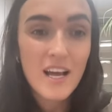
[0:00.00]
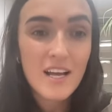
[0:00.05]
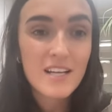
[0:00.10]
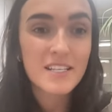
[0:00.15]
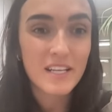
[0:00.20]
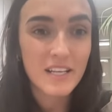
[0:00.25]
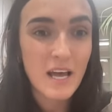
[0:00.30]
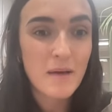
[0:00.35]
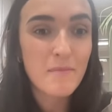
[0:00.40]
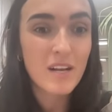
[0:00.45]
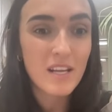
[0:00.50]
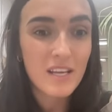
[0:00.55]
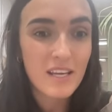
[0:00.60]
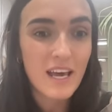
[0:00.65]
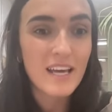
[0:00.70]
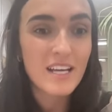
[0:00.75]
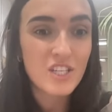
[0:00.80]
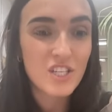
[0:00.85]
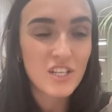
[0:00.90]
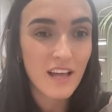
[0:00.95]
to come and
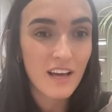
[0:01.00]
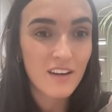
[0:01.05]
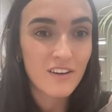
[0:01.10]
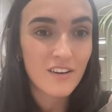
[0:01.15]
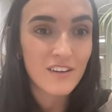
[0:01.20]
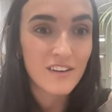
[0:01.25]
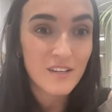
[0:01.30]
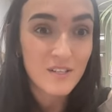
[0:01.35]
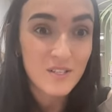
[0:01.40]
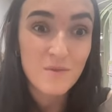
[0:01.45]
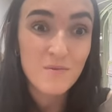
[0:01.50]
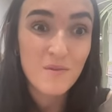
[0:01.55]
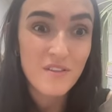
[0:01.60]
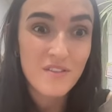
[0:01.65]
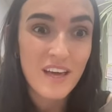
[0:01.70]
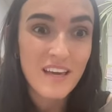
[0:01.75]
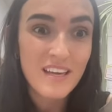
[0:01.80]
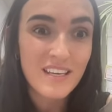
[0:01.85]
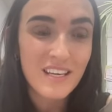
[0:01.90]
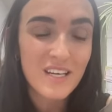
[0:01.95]
engage in that learning so that
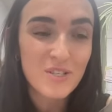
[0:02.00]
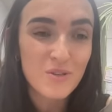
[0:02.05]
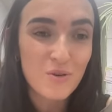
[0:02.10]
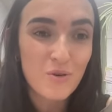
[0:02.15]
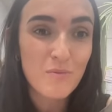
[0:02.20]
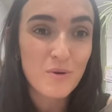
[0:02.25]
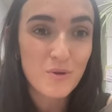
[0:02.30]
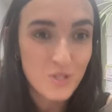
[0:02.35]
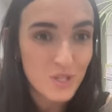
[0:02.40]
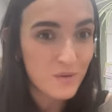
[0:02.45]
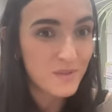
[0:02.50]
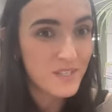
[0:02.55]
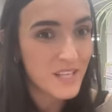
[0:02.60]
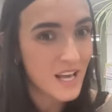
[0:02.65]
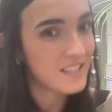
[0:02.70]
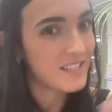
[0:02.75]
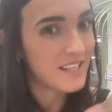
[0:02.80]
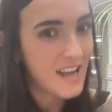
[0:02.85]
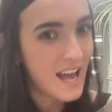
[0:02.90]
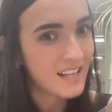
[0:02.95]
they could almost use it
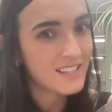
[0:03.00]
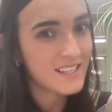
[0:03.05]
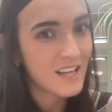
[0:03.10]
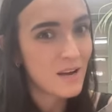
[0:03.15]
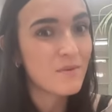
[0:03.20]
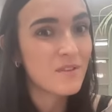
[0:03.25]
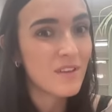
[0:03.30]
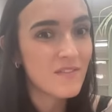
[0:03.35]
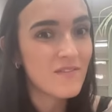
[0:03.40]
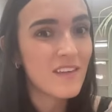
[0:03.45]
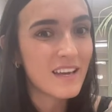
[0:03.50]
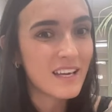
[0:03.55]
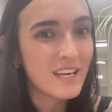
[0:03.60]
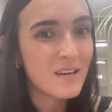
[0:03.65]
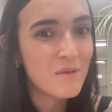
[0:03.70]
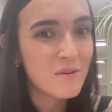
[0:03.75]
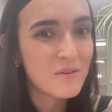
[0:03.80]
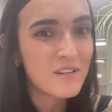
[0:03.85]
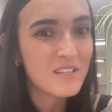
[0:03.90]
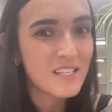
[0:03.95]
as an asset within their
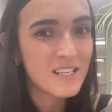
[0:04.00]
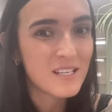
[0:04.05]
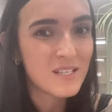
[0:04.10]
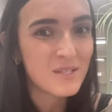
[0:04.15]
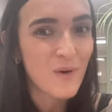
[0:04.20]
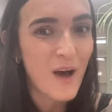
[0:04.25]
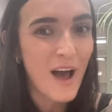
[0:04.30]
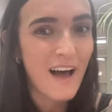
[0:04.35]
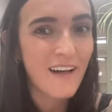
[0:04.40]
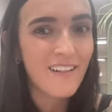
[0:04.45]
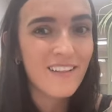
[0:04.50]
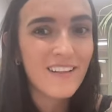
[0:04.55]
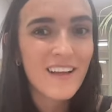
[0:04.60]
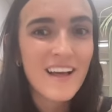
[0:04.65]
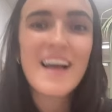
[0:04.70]
community as well.